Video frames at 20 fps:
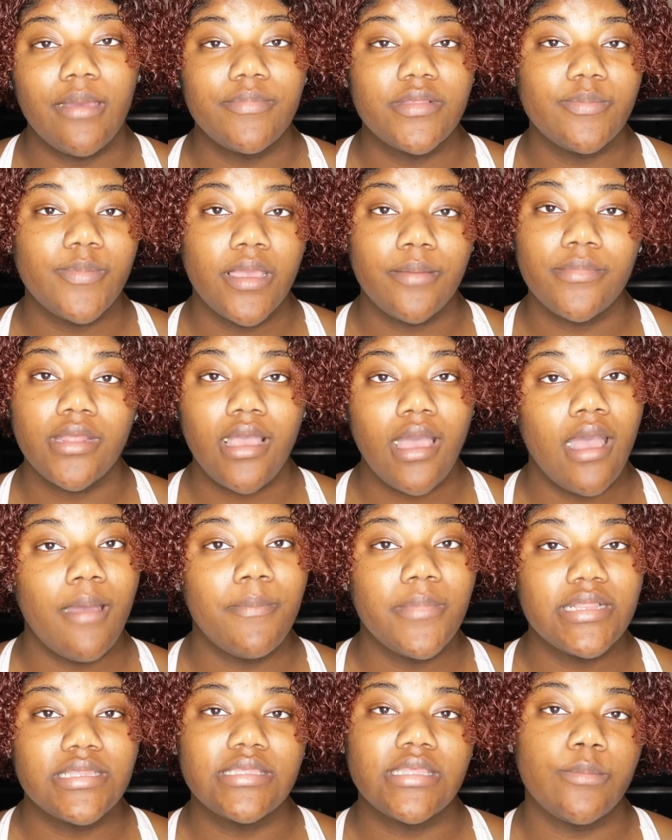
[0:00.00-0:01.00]
Spam the
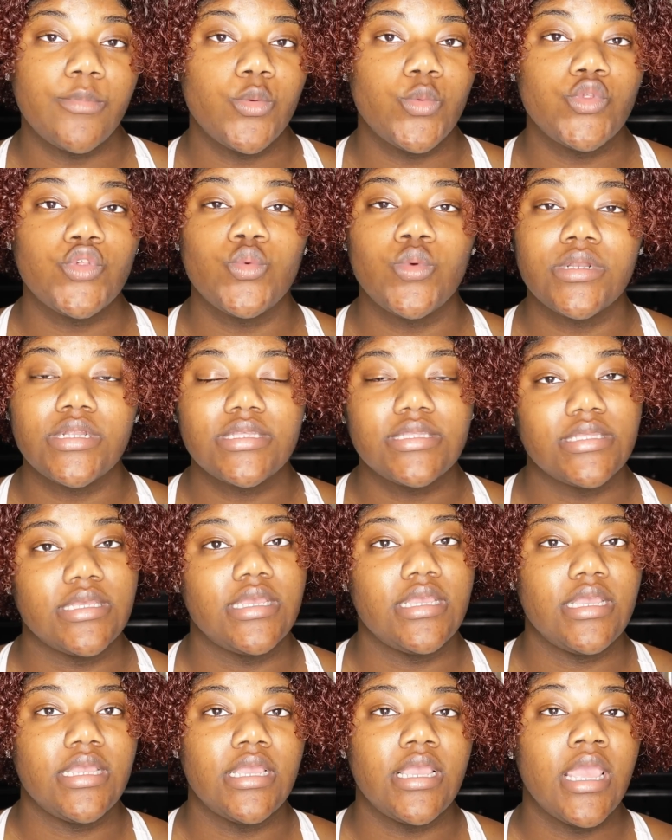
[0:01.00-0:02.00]
comments, tell me what you want to
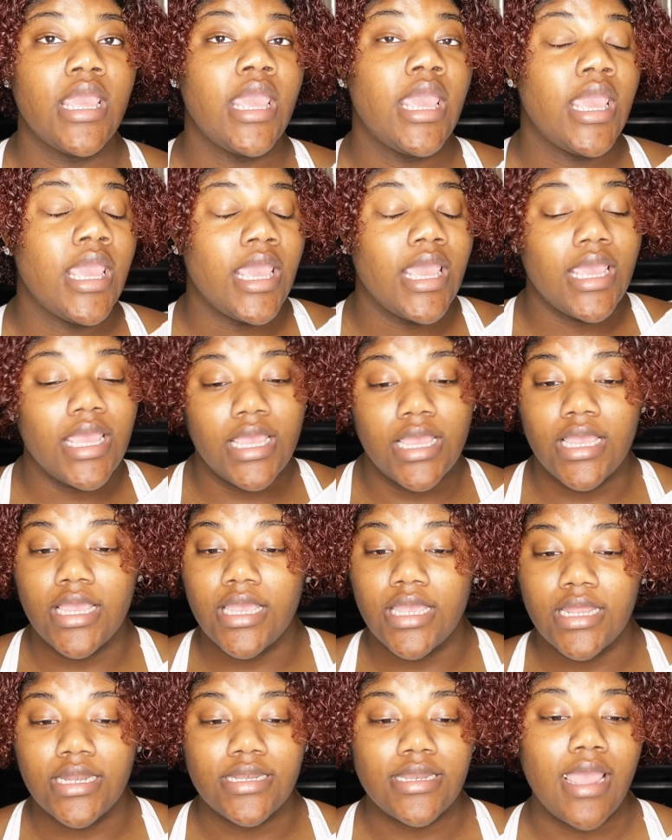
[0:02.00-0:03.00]
see,
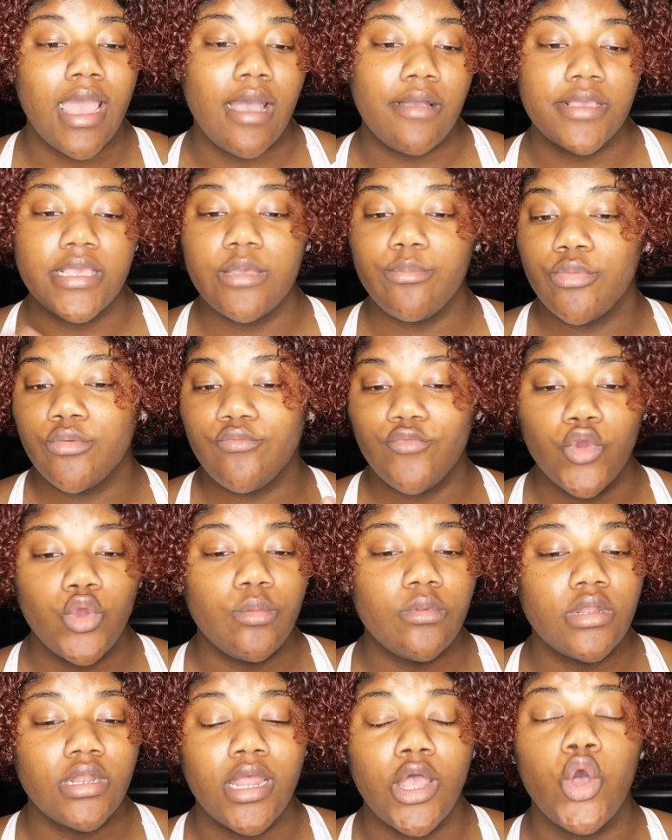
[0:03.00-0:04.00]
and I'll keep them
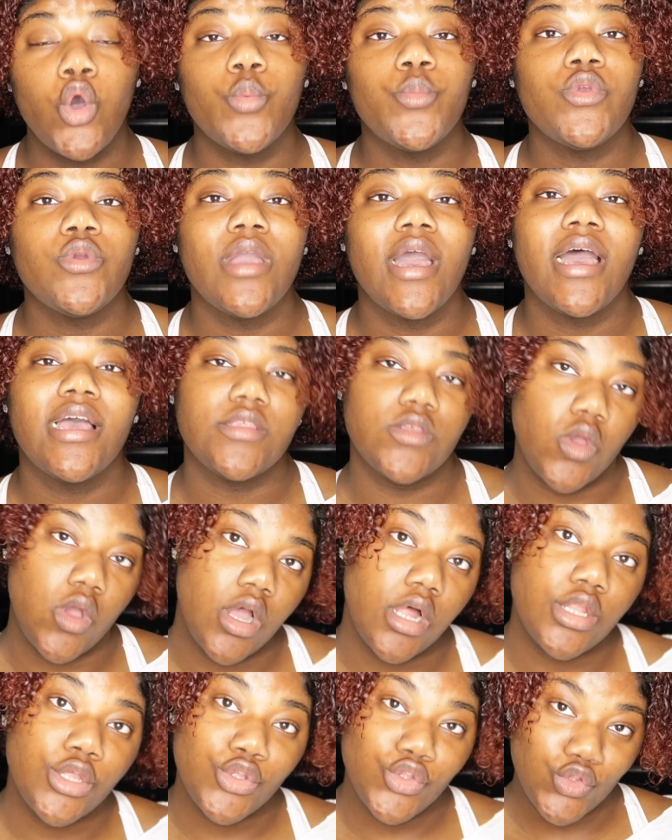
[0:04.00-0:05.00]
rolling. I hope you guys
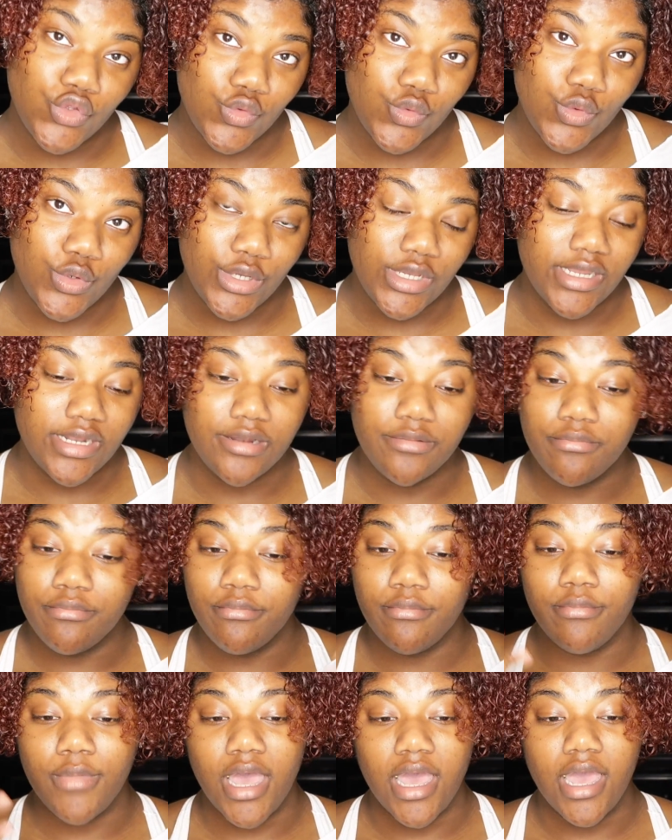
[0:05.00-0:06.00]
all enjoyed
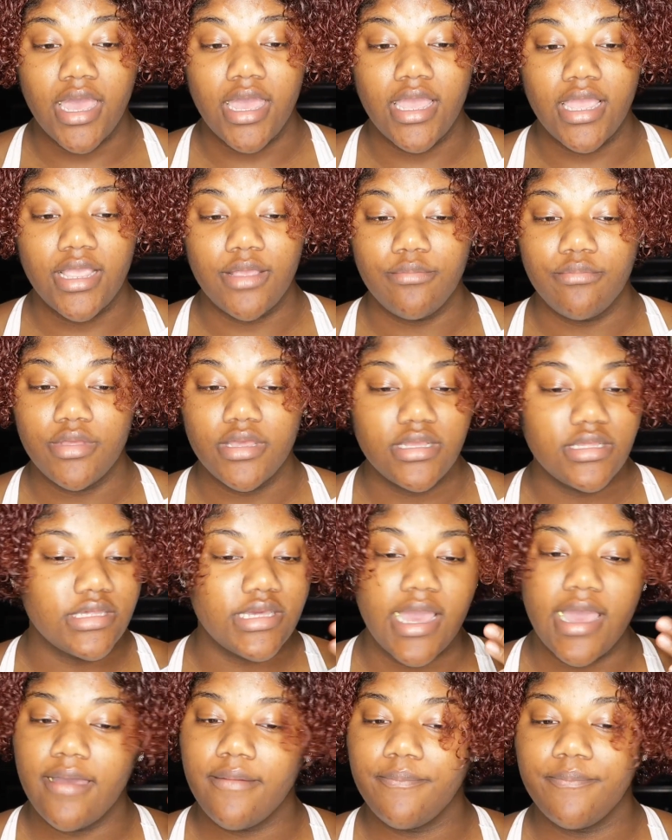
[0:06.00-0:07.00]
my big
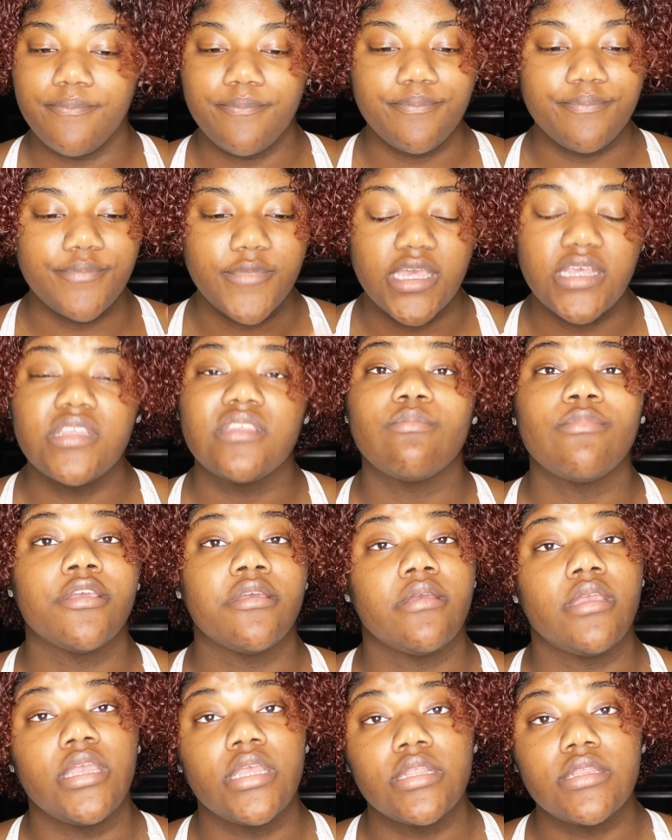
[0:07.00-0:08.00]
chop
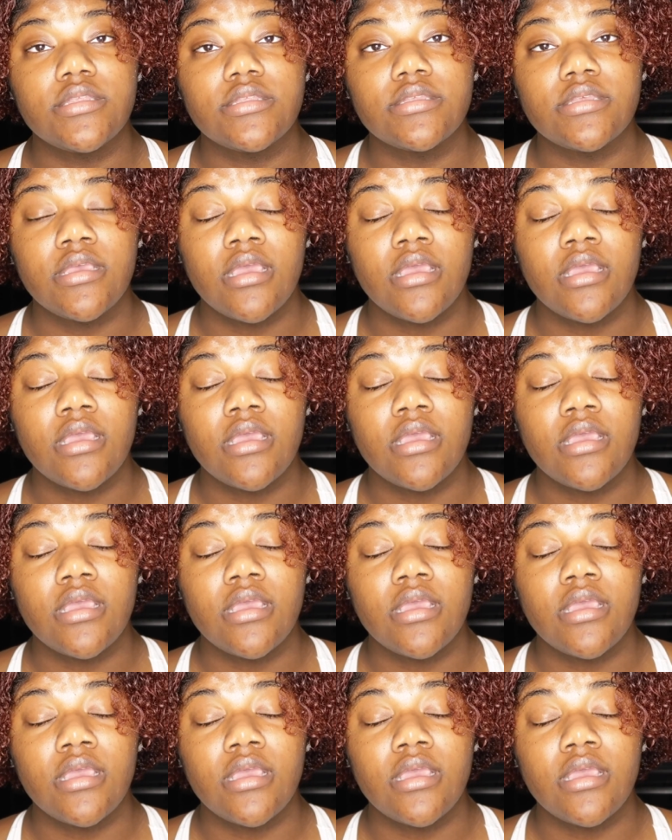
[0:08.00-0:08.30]
experience.